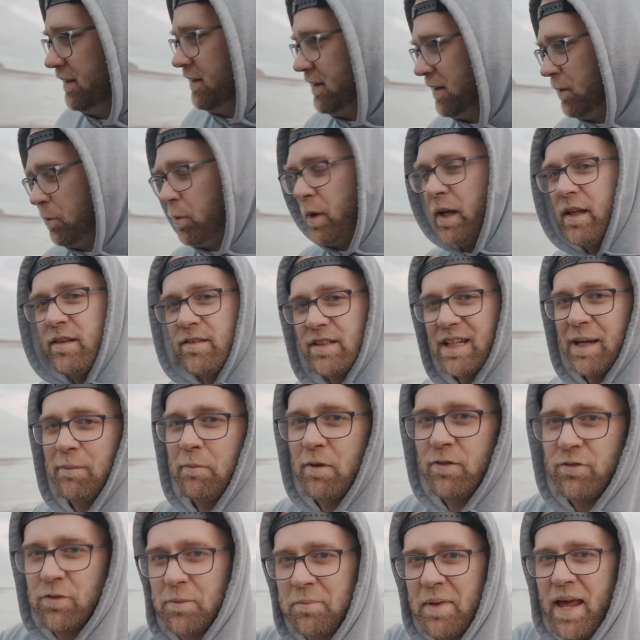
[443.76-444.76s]
The wind's
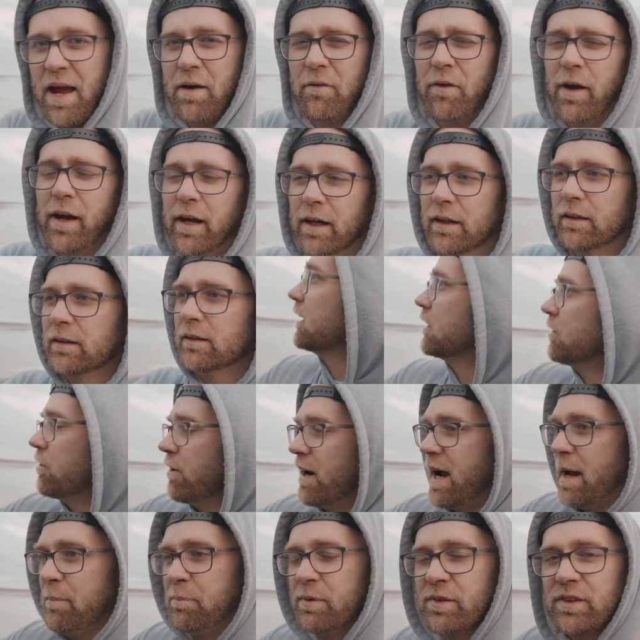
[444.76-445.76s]
coming from that way,
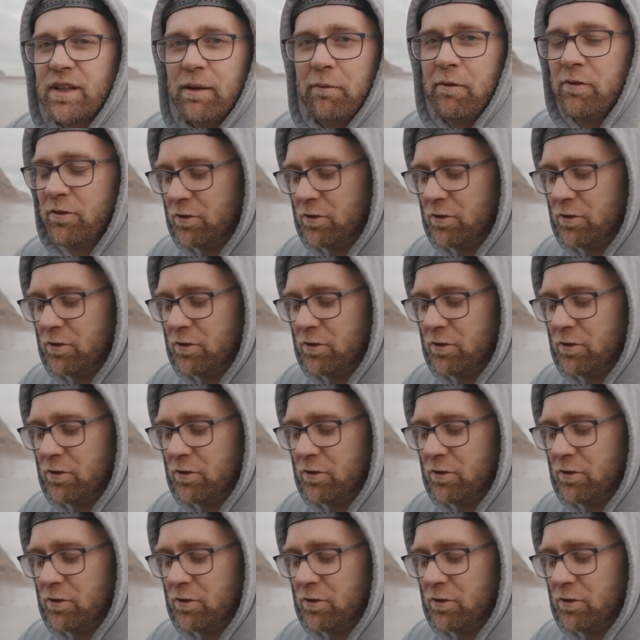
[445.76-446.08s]
crap is coming